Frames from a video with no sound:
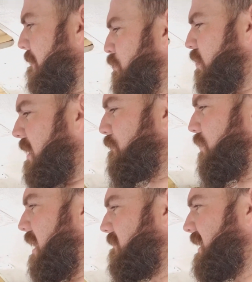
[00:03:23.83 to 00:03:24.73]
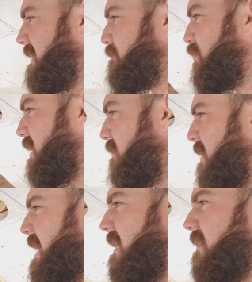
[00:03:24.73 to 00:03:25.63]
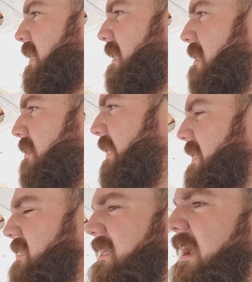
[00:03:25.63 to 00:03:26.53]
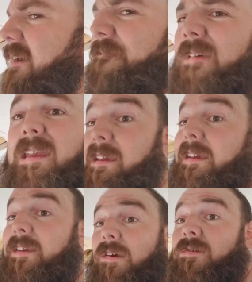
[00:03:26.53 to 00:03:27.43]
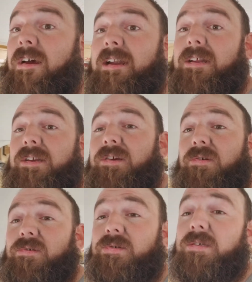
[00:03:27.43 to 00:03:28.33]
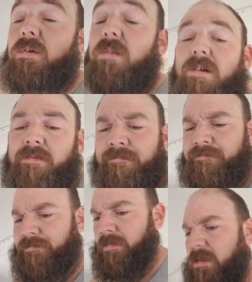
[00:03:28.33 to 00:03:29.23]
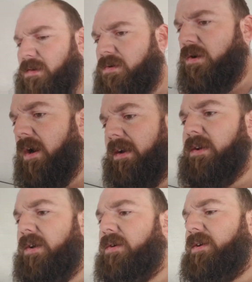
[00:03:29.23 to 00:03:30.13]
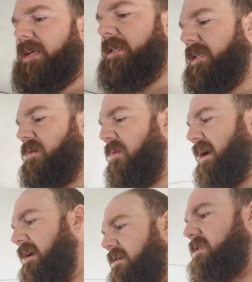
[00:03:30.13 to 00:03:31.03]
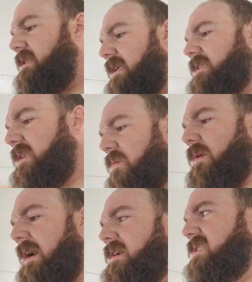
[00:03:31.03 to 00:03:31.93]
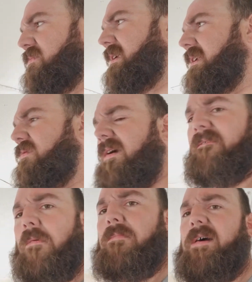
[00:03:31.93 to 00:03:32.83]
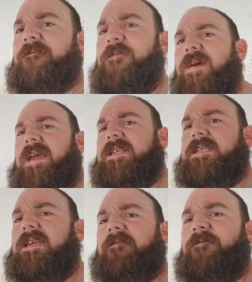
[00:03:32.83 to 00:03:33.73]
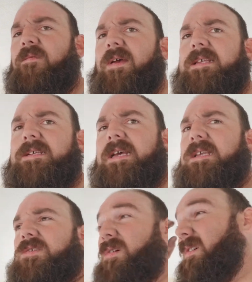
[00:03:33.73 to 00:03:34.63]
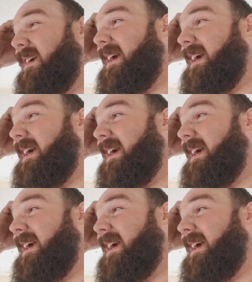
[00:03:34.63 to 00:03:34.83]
Pre-plumbing, pre-wiring, all that stuff. Don't know how to do solar. Don't know how to do DC wires, AC wires, but I do have a book for AC, for residential.